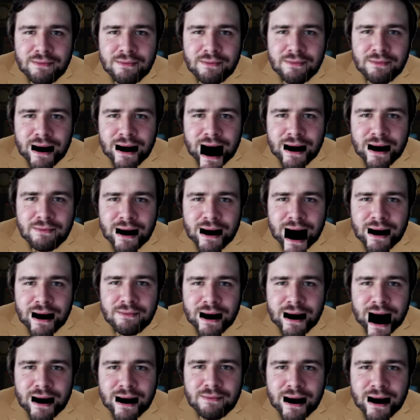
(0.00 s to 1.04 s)
The next
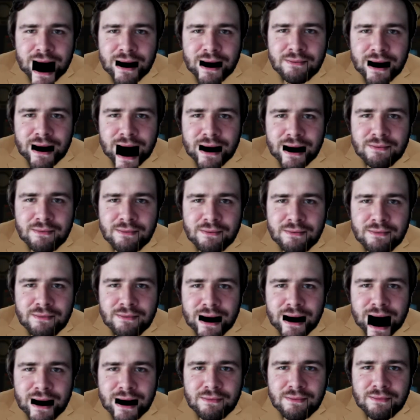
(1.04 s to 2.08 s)
question comes in from
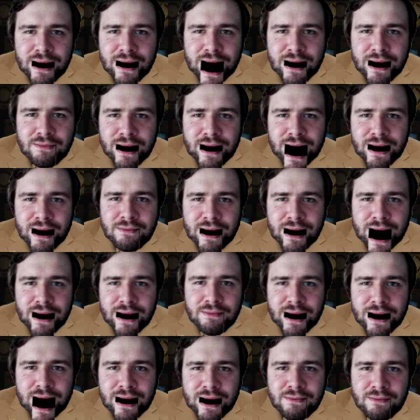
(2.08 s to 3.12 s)
a philosophical
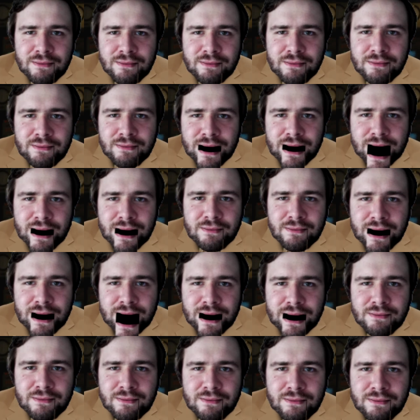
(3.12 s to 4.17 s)
emo. Glass
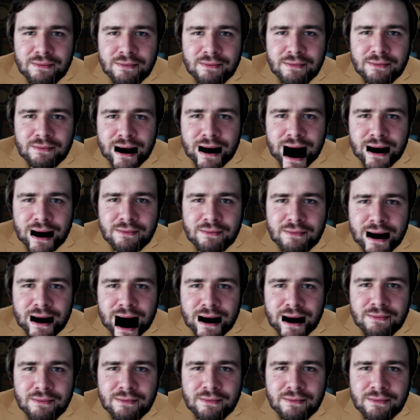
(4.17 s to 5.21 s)
Half Broken
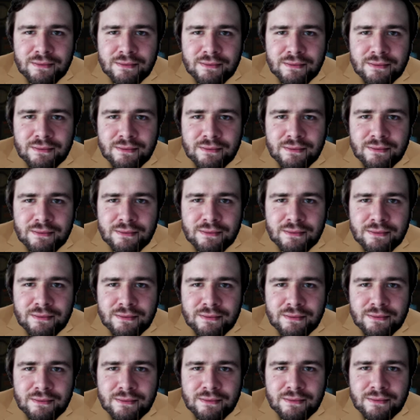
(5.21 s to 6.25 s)
asks,
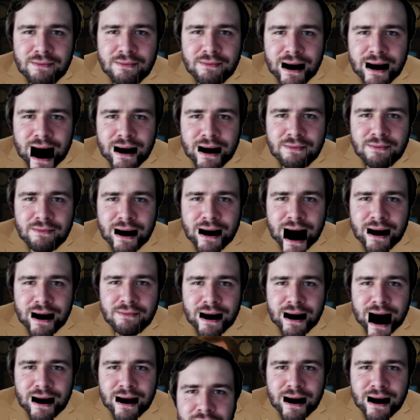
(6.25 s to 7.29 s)
will you be
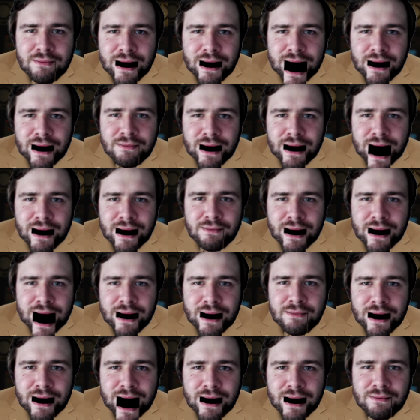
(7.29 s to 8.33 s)
able to switch your
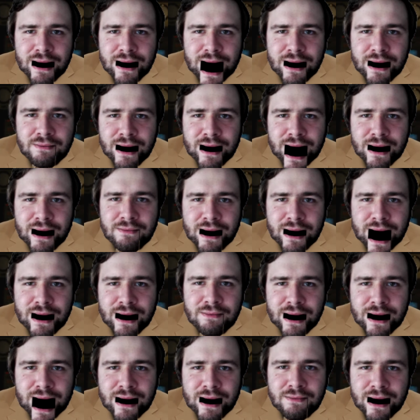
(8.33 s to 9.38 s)
Javelin in the open world or
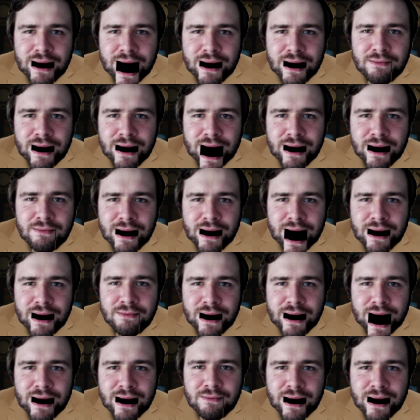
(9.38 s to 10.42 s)
not? Now,
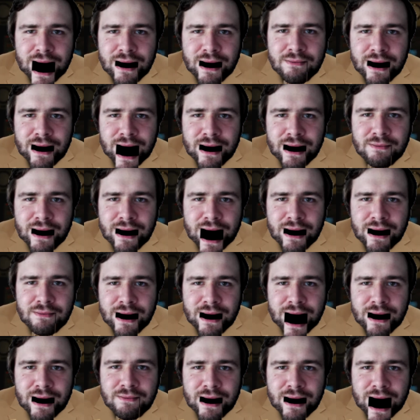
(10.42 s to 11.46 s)
my
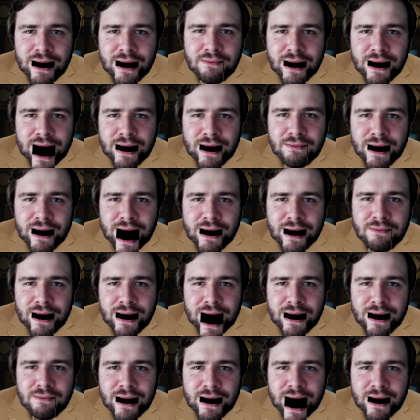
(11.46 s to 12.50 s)
speculation on this, Broken
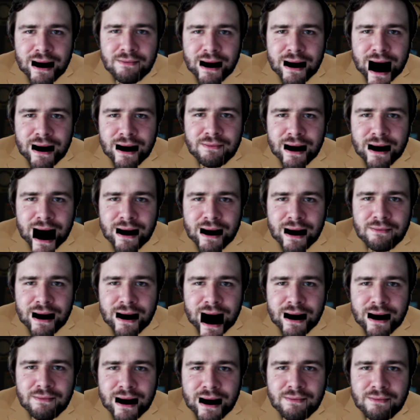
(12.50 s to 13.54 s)
Glass, is that you
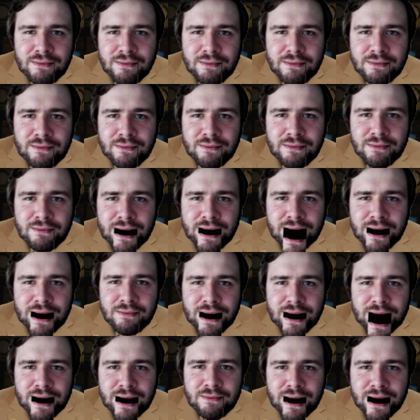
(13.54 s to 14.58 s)
will not. It
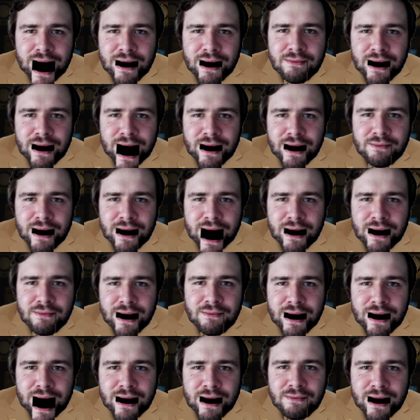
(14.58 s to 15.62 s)
doesn't, due to
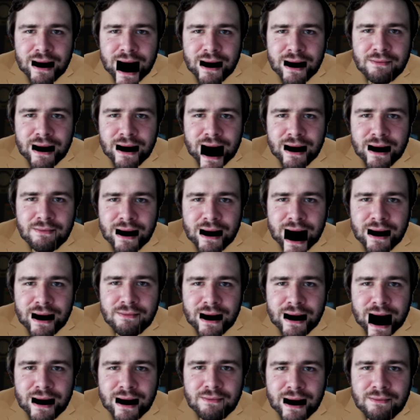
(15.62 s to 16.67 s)
the nature of the Javelin
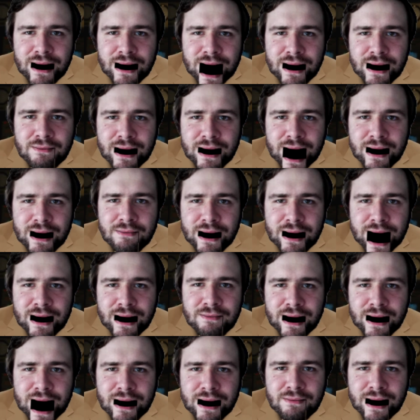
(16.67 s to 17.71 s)
exosuit, it doesn't seem like
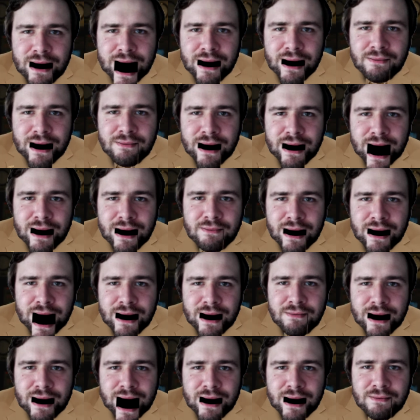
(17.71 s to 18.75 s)
something you can just like hop in
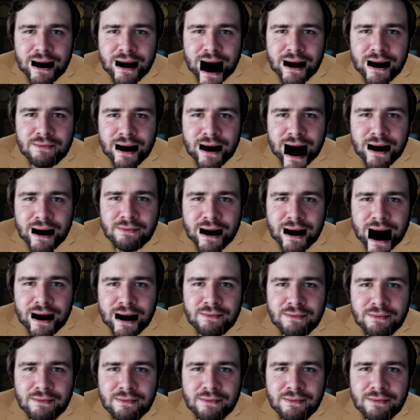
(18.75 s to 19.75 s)
and hop out of that easily.